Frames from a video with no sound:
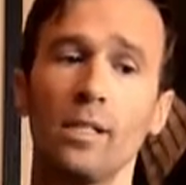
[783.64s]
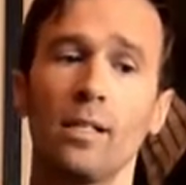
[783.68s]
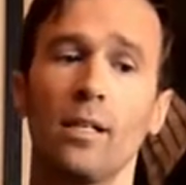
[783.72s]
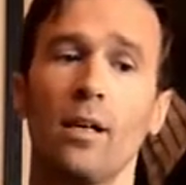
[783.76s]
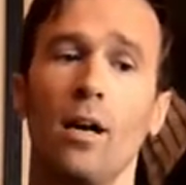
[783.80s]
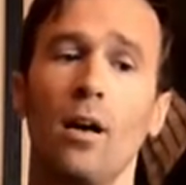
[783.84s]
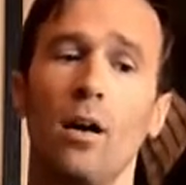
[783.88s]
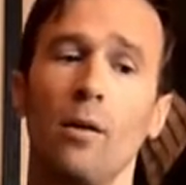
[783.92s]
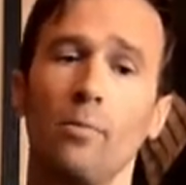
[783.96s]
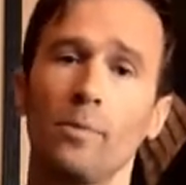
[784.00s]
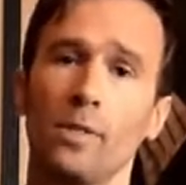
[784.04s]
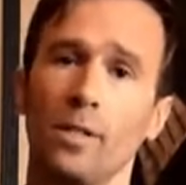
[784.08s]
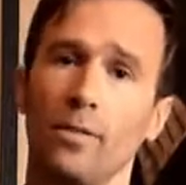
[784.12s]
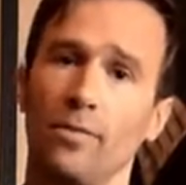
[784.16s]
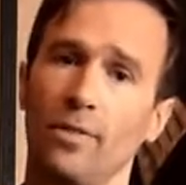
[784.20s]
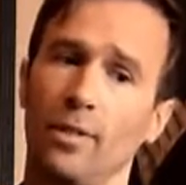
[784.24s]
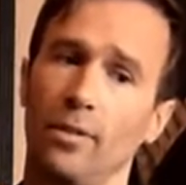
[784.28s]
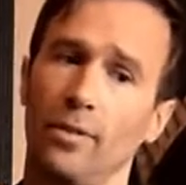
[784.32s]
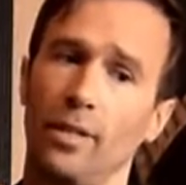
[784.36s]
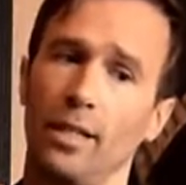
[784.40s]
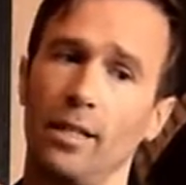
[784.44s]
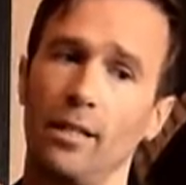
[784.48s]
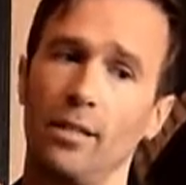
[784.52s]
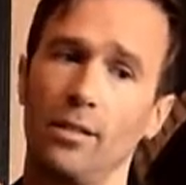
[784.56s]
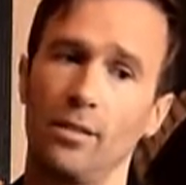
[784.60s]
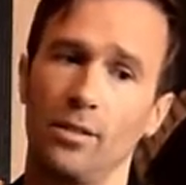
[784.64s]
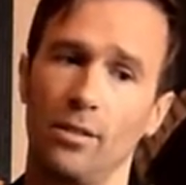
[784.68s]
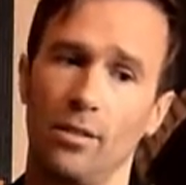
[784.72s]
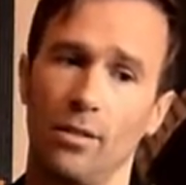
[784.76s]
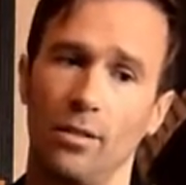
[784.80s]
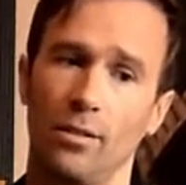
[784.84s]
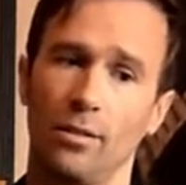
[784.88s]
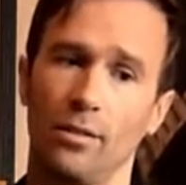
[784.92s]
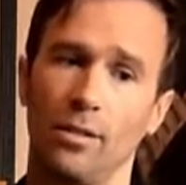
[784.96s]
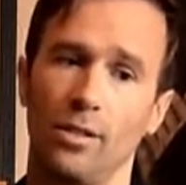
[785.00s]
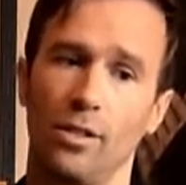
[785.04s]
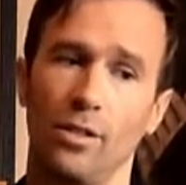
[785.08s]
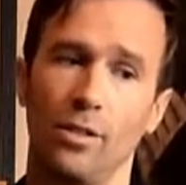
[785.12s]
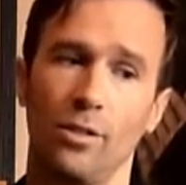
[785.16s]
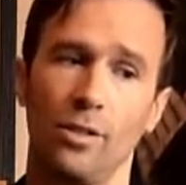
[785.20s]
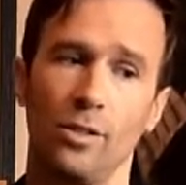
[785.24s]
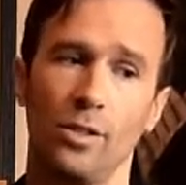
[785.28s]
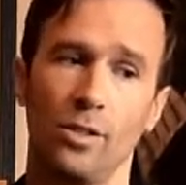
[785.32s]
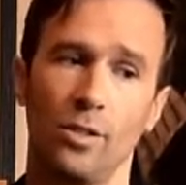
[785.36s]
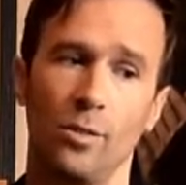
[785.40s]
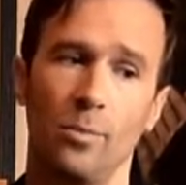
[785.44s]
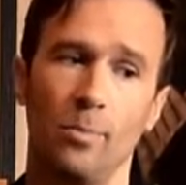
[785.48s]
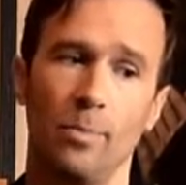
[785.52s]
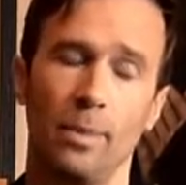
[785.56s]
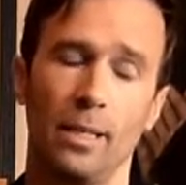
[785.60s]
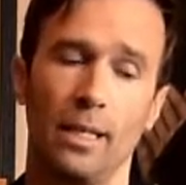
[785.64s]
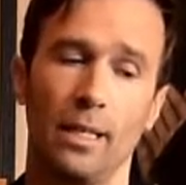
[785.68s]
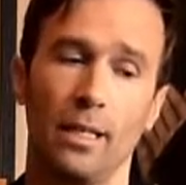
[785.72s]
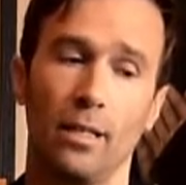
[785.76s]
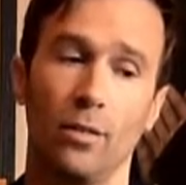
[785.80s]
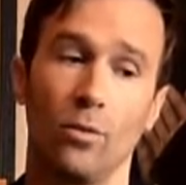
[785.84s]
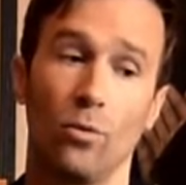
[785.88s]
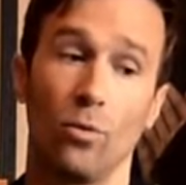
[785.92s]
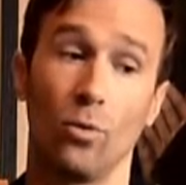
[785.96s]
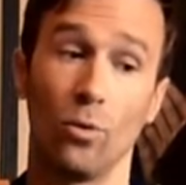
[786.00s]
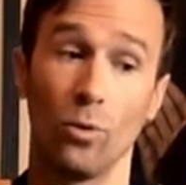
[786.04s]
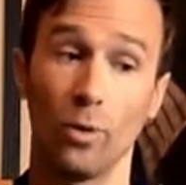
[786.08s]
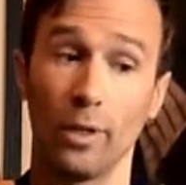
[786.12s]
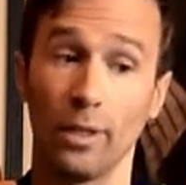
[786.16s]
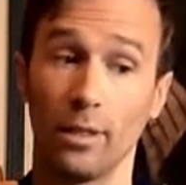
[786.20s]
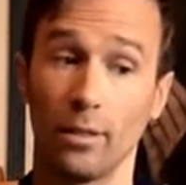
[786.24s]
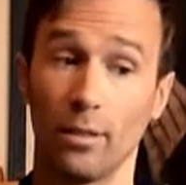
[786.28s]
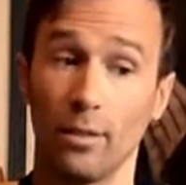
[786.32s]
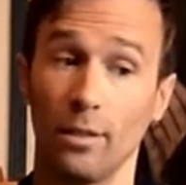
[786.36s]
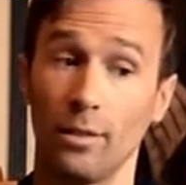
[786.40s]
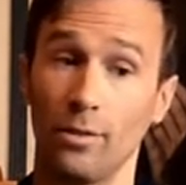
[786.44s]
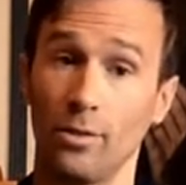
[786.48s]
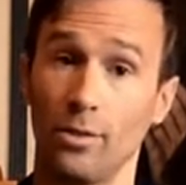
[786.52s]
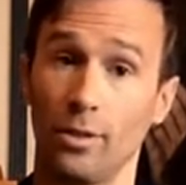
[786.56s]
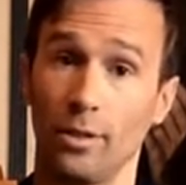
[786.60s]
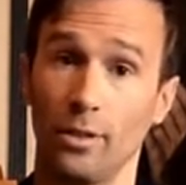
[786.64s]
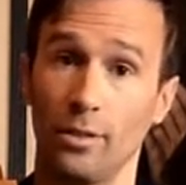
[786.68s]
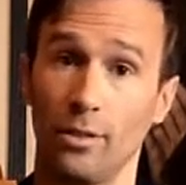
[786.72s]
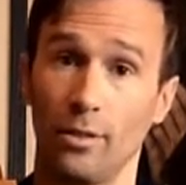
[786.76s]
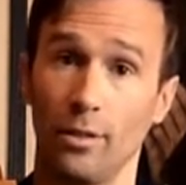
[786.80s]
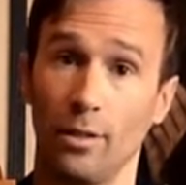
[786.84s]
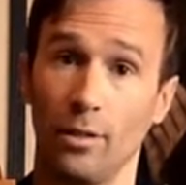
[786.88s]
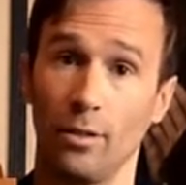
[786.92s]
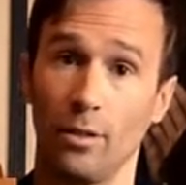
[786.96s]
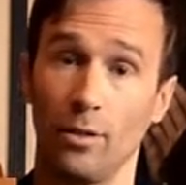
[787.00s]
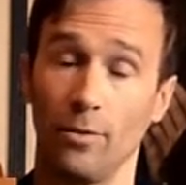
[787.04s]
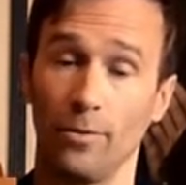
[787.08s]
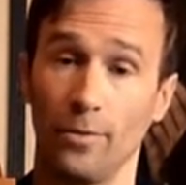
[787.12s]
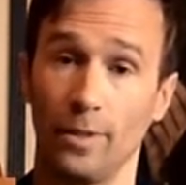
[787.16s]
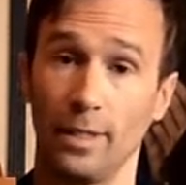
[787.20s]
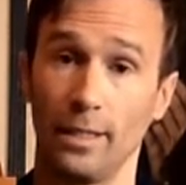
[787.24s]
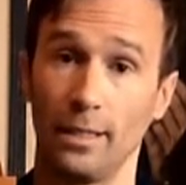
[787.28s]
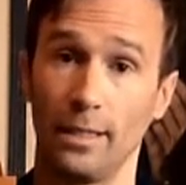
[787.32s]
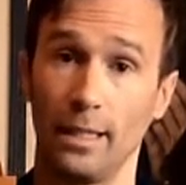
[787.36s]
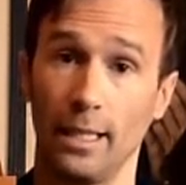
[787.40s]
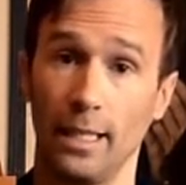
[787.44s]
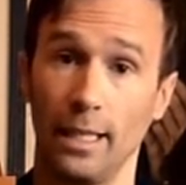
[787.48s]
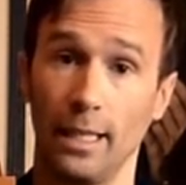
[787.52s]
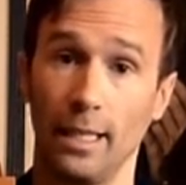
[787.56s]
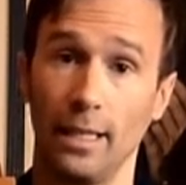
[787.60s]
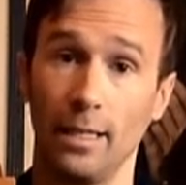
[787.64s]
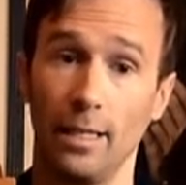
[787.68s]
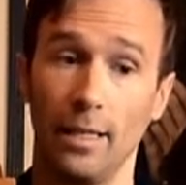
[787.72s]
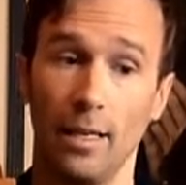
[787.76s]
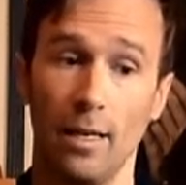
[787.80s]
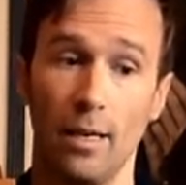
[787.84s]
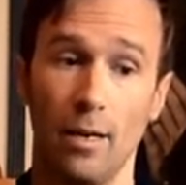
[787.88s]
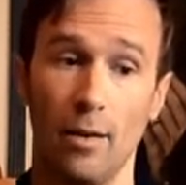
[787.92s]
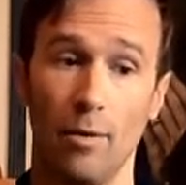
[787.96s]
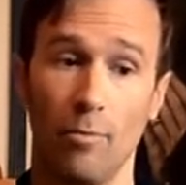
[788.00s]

the harps of the Renaissance used to play organ literature of the day